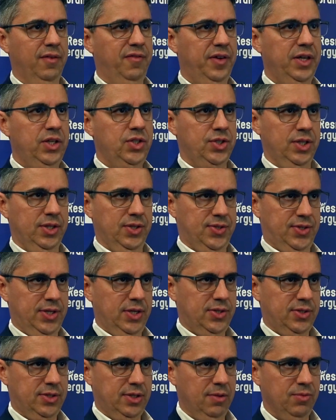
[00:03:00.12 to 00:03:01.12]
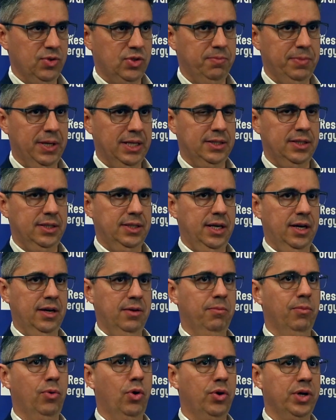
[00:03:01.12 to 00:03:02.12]
efficient systems, but they
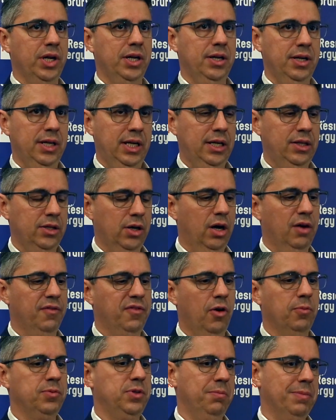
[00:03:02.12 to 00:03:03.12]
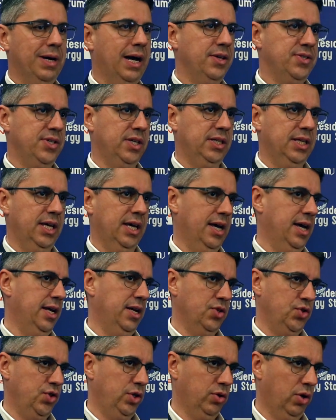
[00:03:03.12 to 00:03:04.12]
are more in need of optimizing their
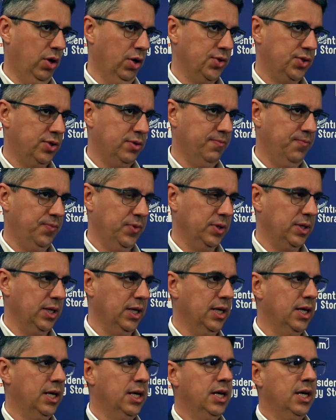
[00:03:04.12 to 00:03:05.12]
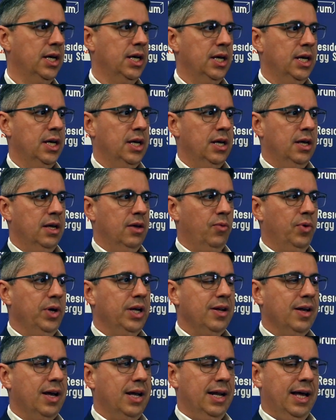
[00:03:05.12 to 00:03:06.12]
energy cost.
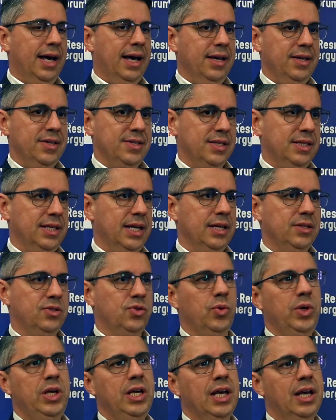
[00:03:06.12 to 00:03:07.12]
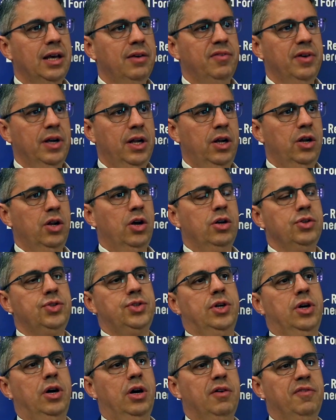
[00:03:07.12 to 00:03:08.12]
We realized that we have a
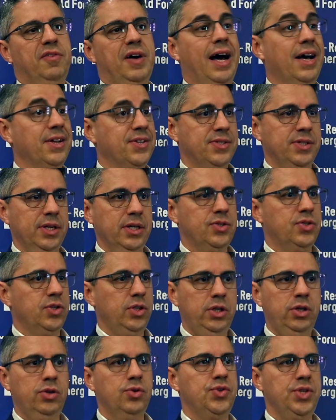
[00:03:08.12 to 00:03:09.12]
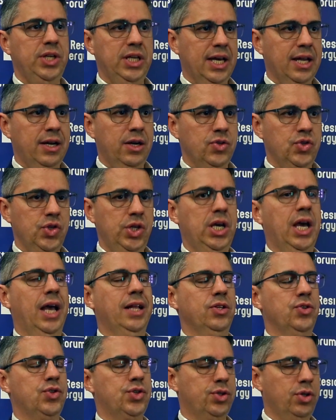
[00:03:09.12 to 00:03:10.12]
lot of assets using energy
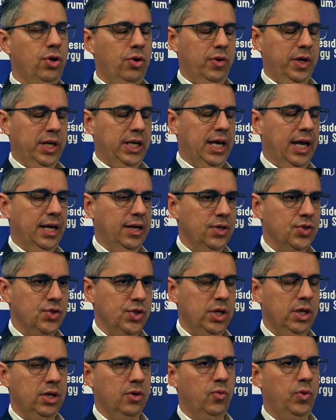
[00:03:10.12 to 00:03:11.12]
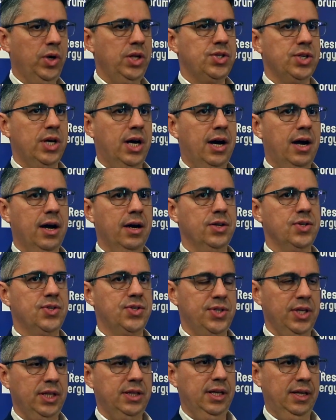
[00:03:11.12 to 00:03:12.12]
and storing energy, which are
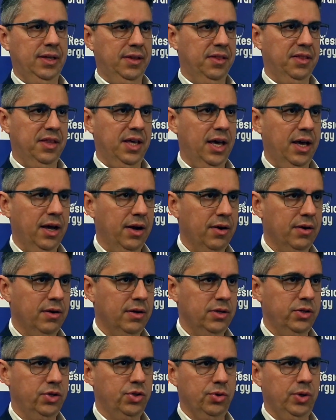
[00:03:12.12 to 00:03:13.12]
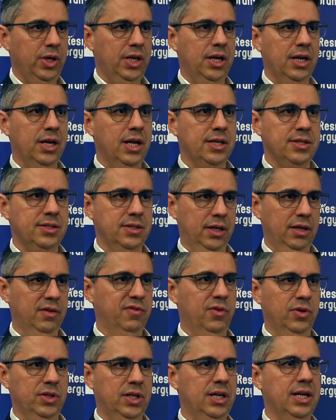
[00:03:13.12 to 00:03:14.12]
sitting there doing nothing
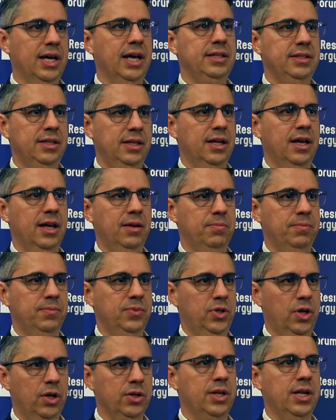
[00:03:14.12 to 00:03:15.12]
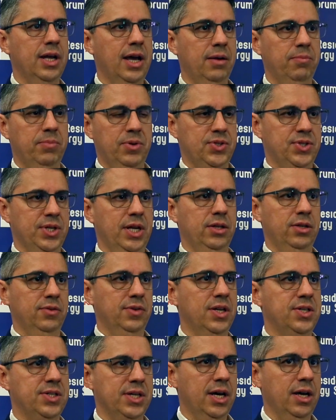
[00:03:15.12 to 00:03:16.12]
for the 99.9%
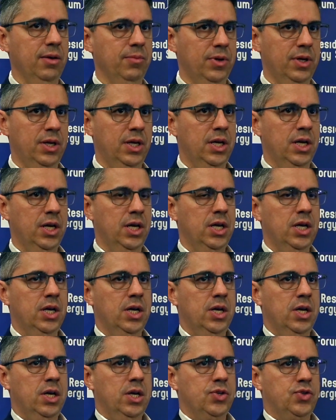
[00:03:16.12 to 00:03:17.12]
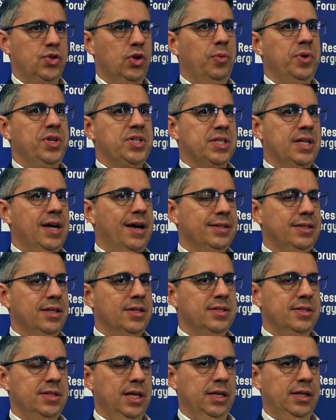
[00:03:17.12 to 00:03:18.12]
of the time. So we
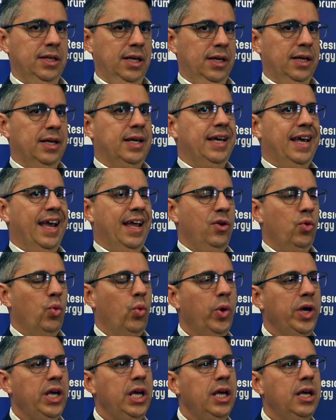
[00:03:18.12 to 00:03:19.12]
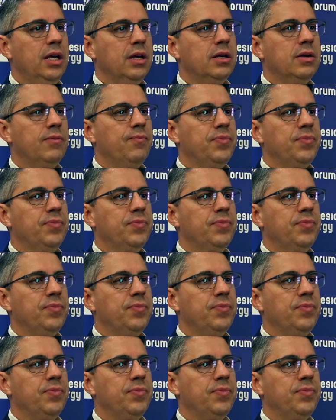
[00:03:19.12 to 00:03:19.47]
started thinking, can we